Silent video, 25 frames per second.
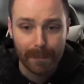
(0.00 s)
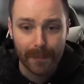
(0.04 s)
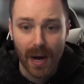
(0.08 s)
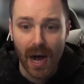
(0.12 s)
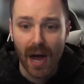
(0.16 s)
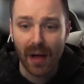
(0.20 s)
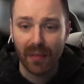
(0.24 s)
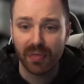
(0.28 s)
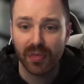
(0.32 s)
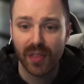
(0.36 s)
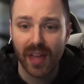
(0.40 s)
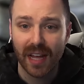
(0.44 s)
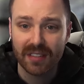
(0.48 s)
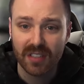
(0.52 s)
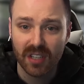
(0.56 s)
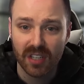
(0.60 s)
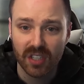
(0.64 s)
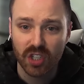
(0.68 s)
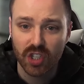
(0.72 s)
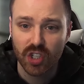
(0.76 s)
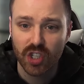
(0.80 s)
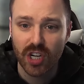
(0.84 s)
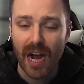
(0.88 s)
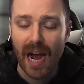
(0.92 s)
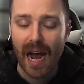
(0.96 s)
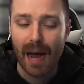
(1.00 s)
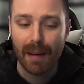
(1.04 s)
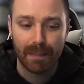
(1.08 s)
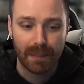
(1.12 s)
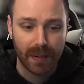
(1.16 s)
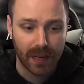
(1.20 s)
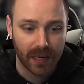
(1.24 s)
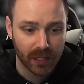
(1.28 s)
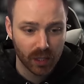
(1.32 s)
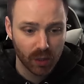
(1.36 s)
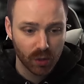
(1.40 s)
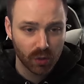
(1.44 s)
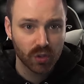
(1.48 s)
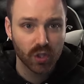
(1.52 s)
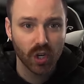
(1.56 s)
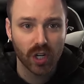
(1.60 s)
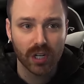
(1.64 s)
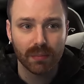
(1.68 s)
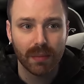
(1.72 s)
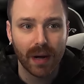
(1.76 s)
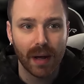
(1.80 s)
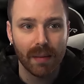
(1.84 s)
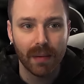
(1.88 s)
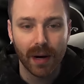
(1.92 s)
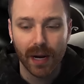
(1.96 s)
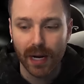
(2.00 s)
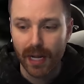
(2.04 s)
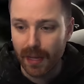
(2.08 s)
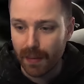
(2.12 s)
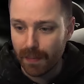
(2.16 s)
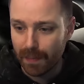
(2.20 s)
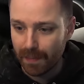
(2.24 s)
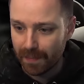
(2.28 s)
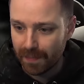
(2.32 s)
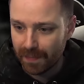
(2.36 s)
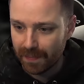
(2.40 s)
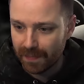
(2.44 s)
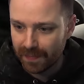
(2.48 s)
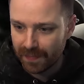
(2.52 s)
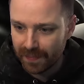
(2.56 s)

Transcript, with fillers: I bopped. That's a shop. You took my money.